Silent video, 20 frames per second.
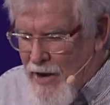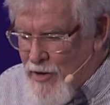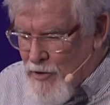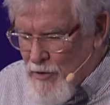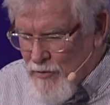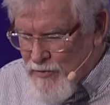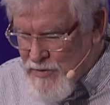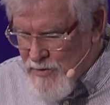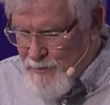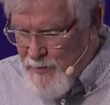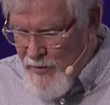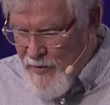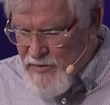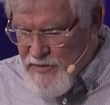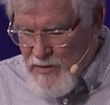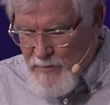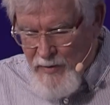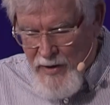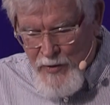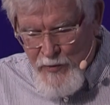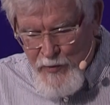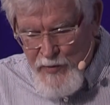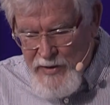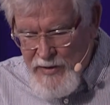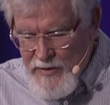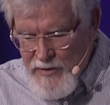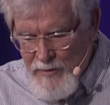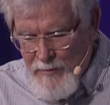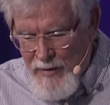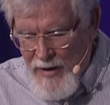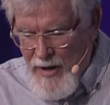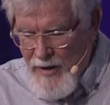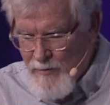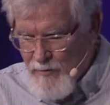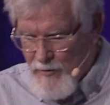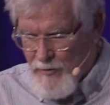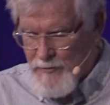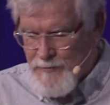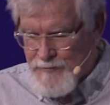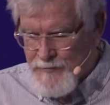grow spiritually by reading the Bible